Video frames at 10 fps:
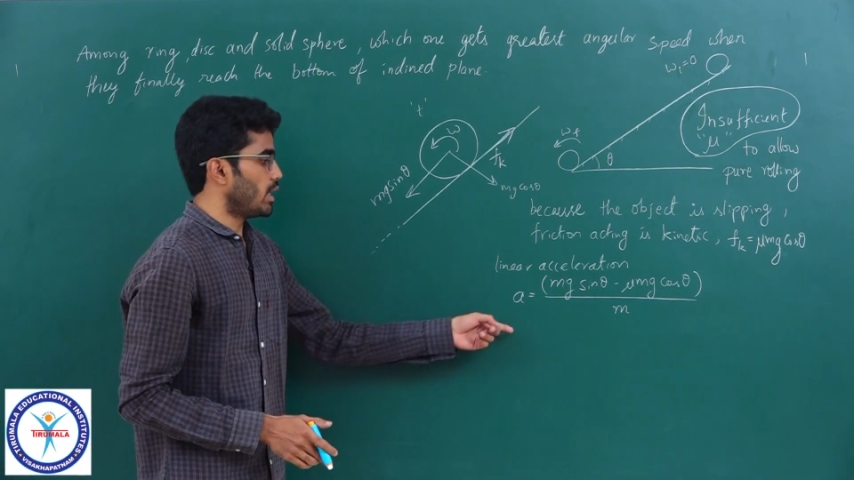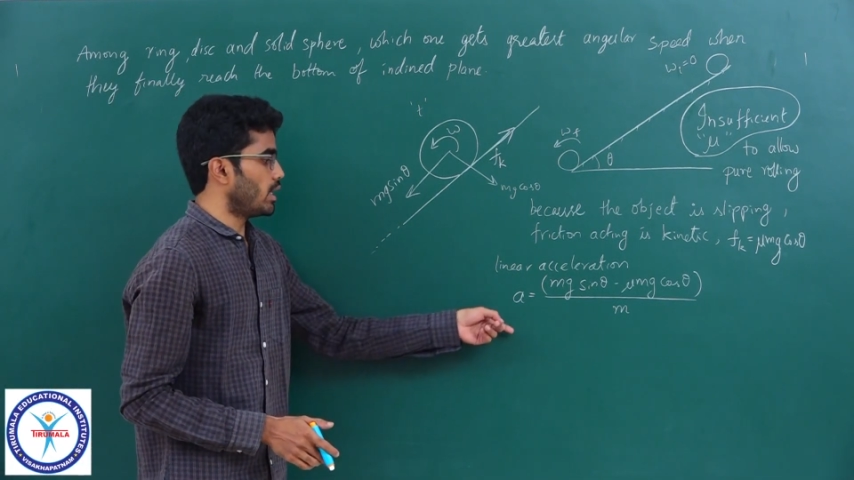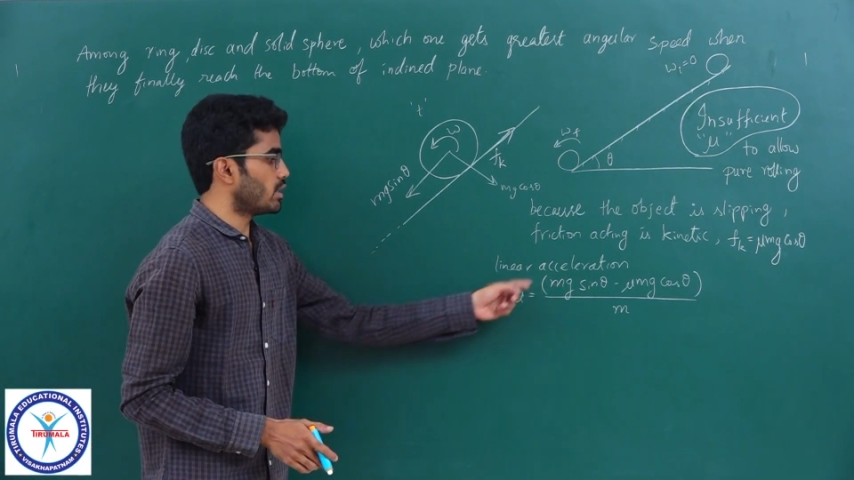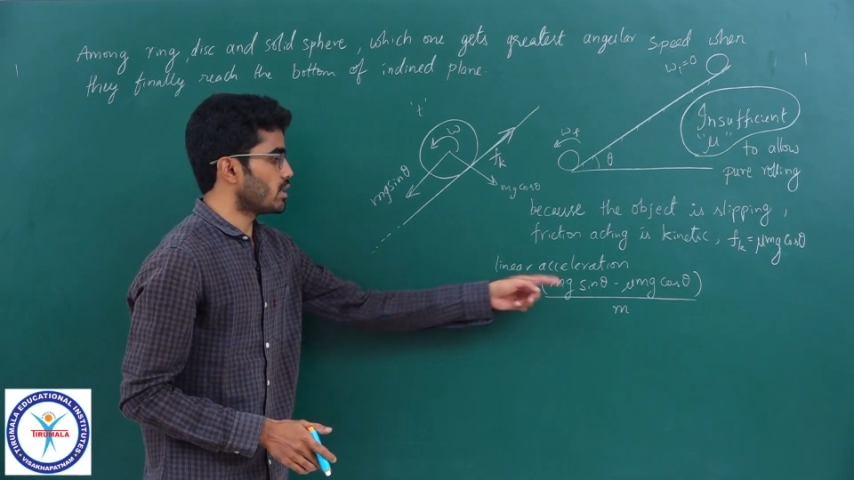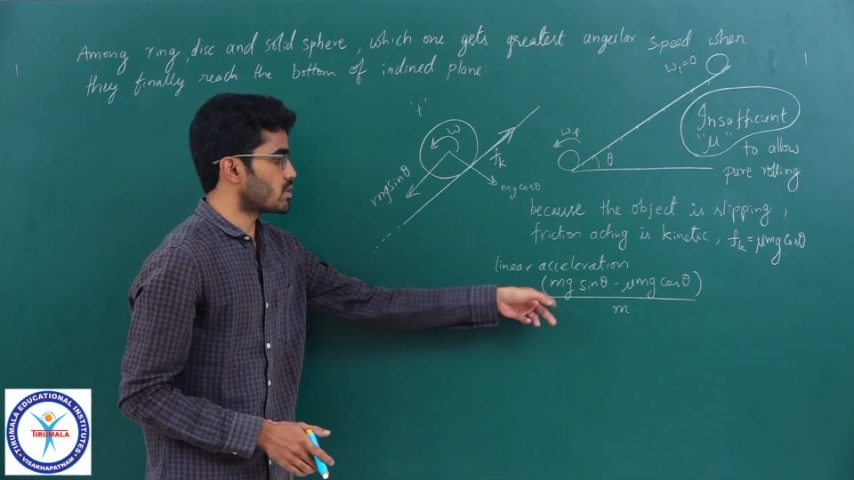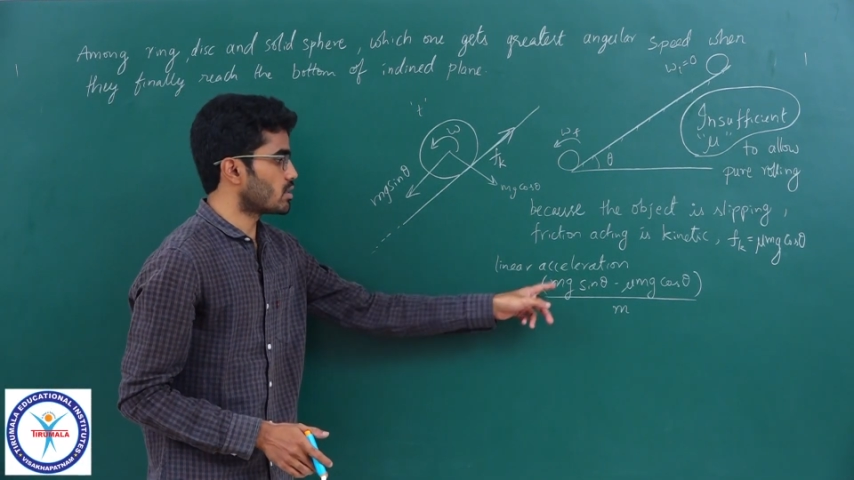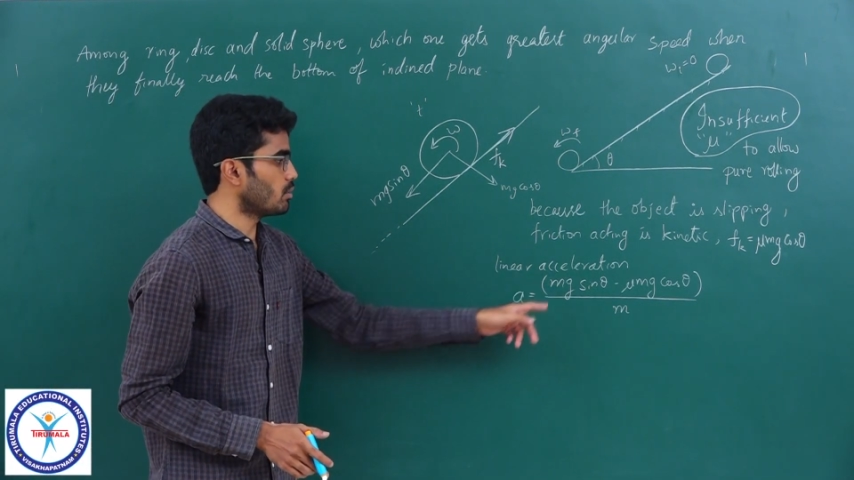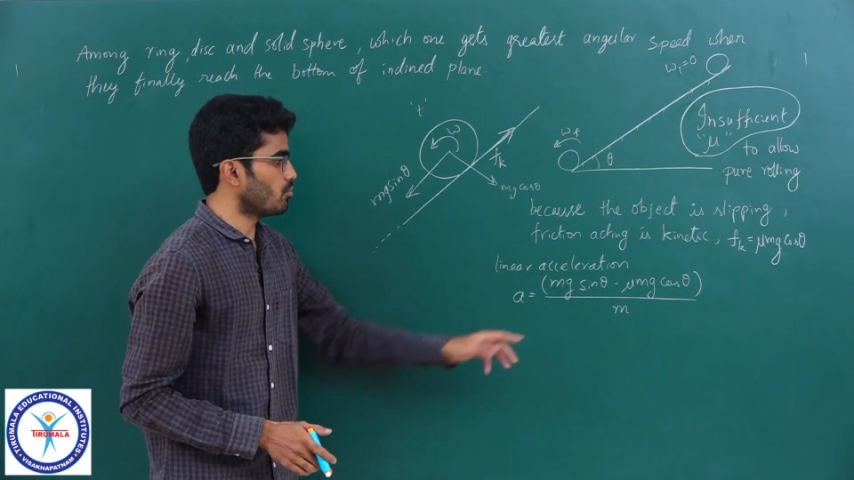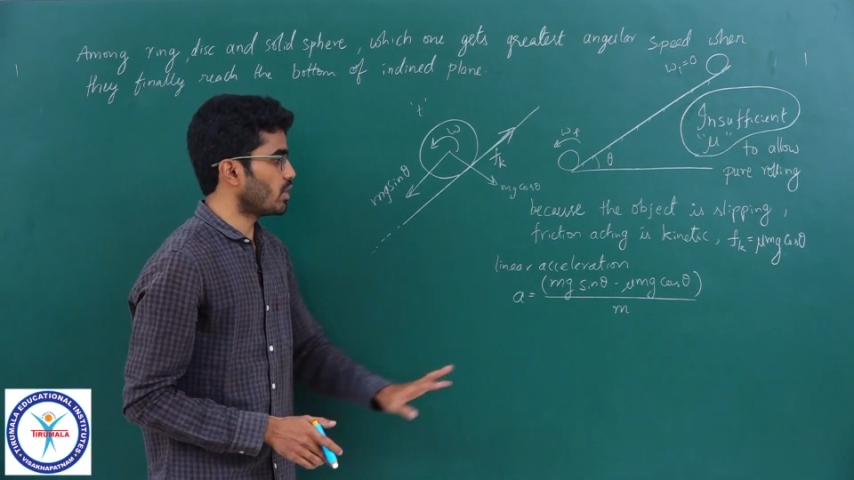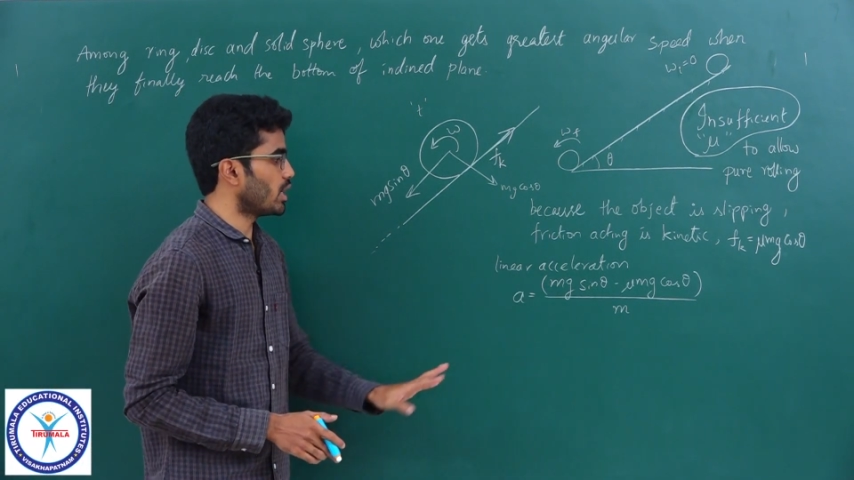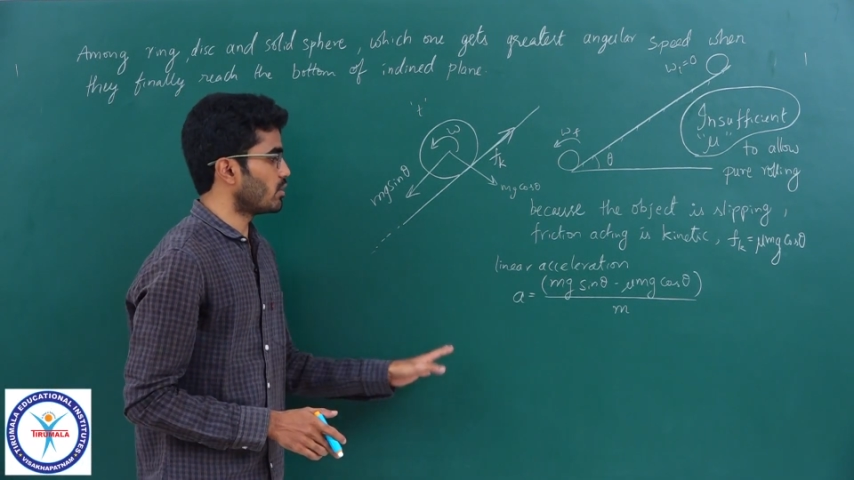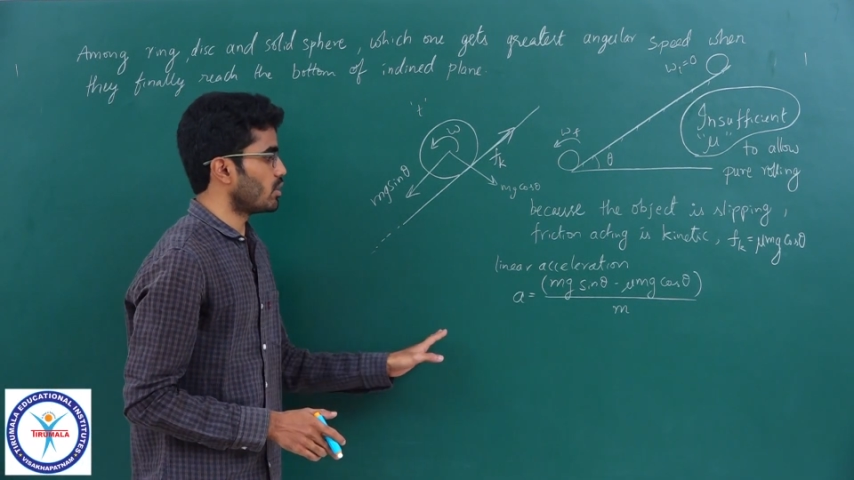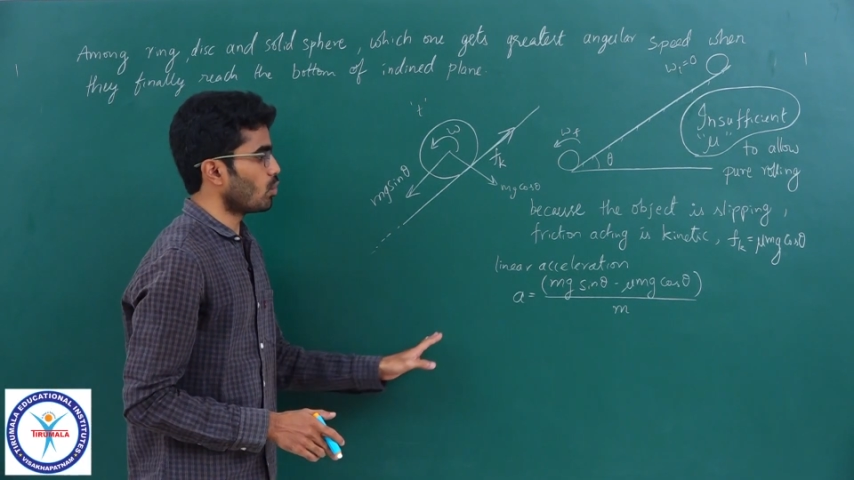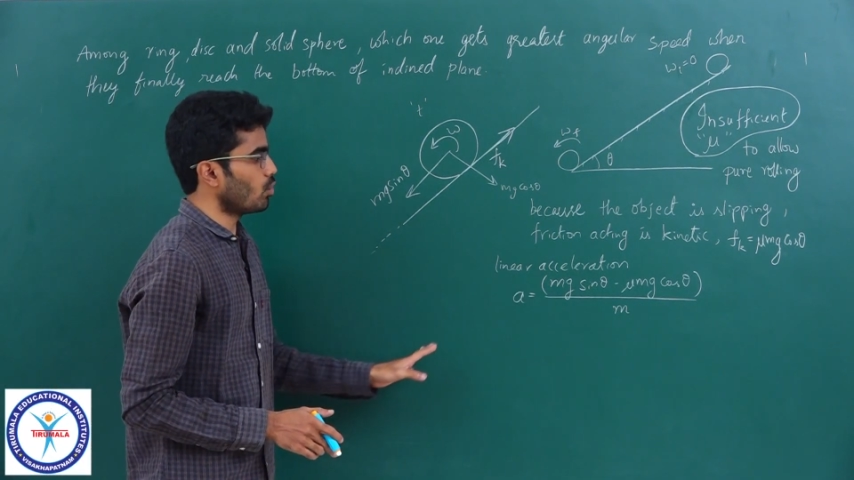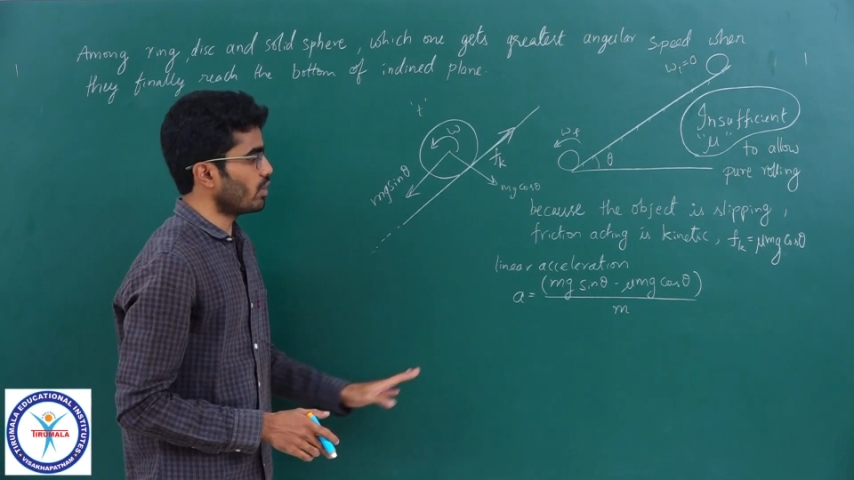in this term we
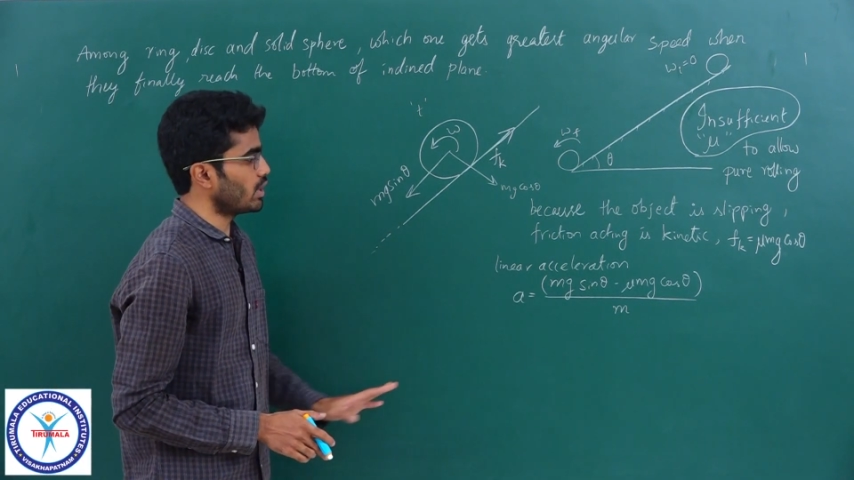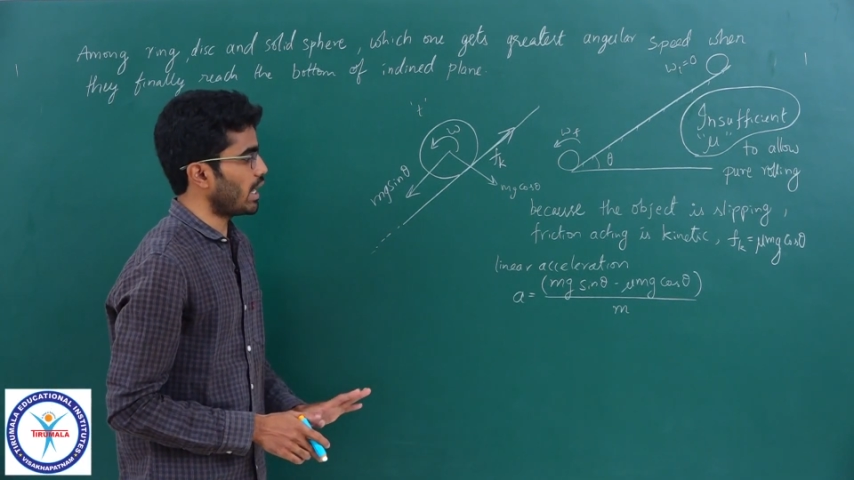nowhere